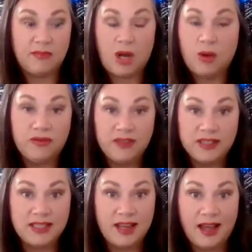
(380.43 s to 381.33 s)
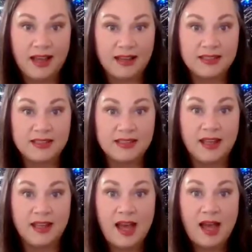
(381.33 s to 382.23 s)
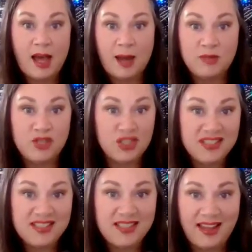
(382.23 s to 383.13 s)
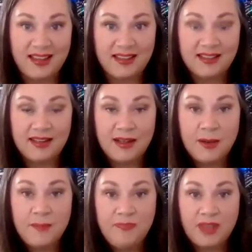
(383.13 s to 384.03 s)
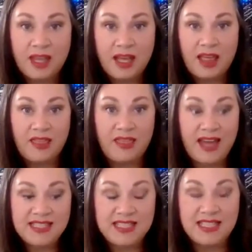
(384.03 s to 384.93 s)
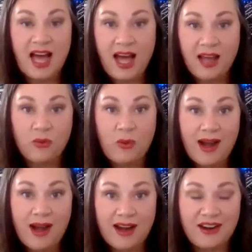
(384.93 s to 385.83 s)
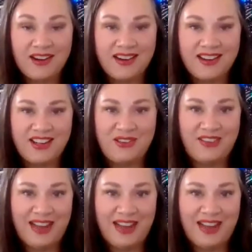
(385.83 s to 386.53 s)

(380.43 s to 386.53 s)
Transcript: No offense to X. I'm just saying that is not where you